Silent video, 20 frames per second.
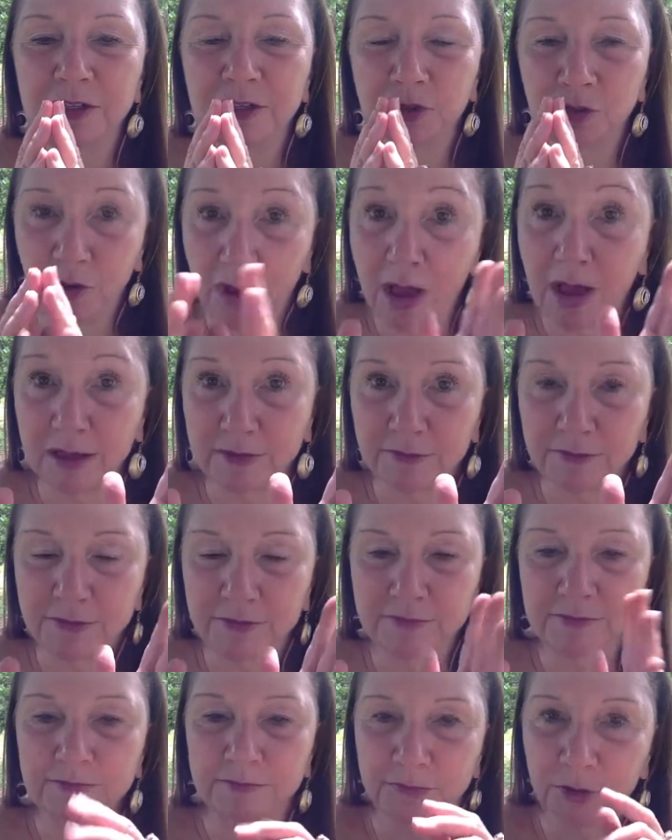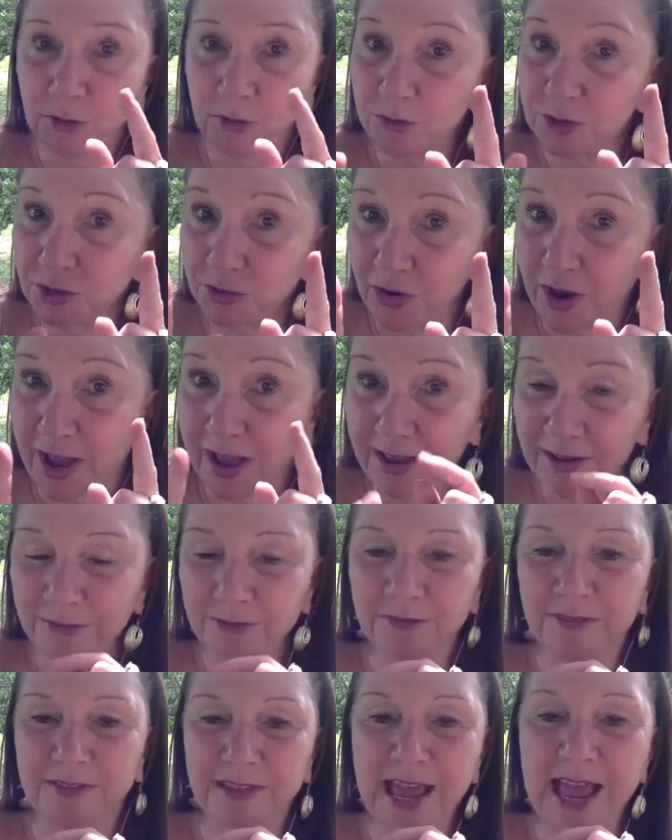Drive. First
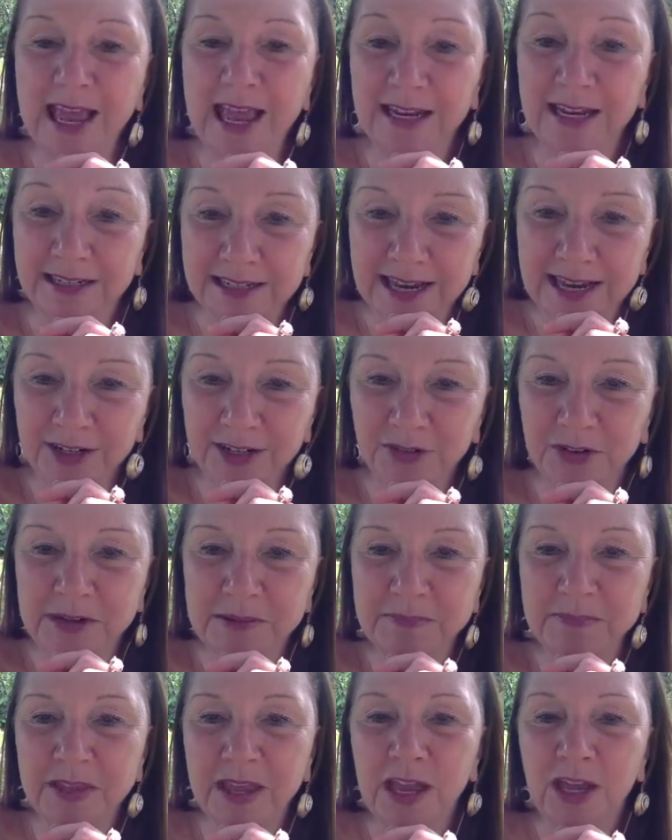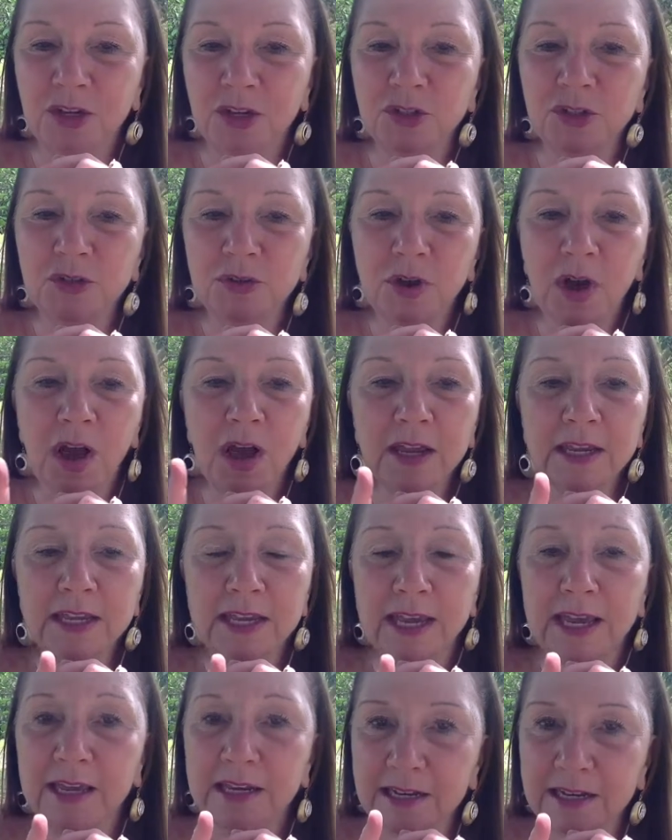drive and daydream. Do not
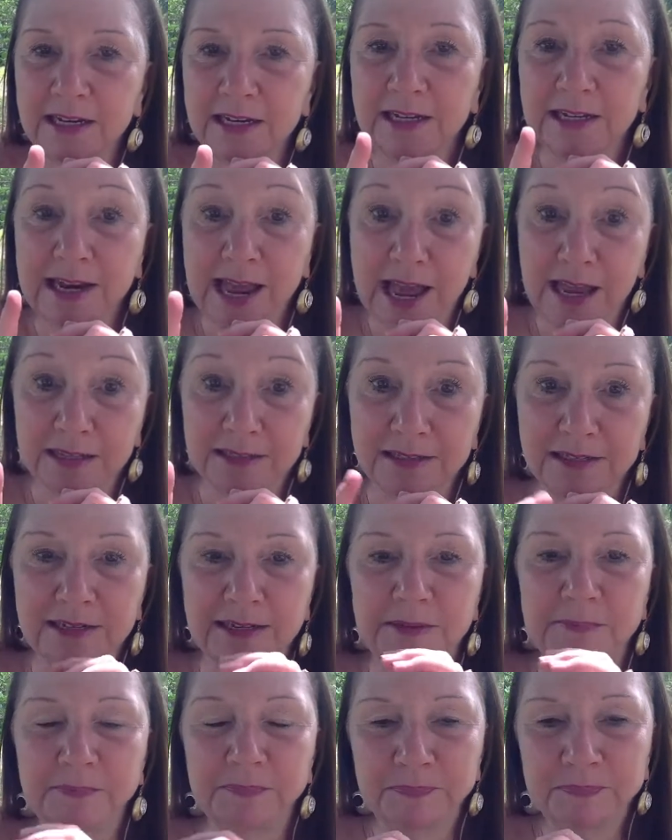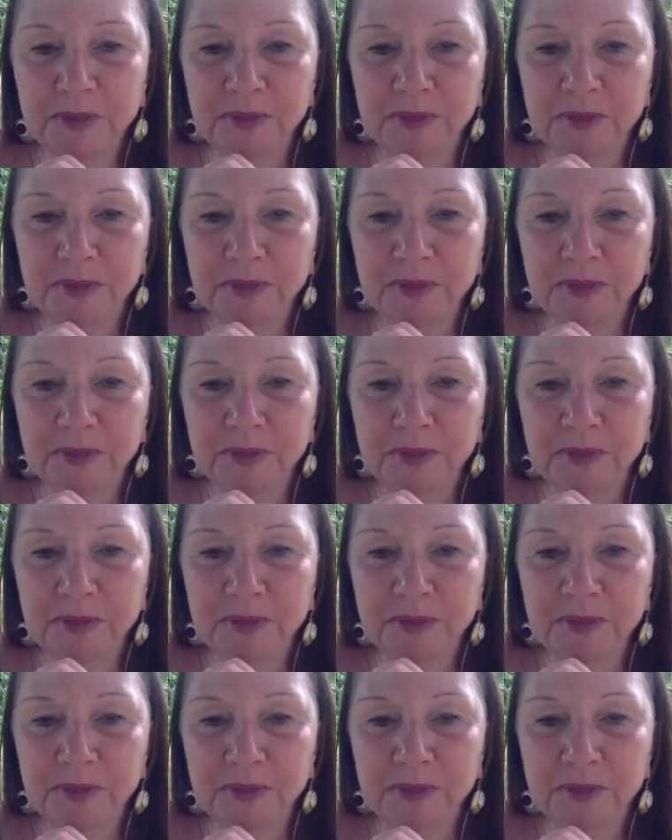get in an accident.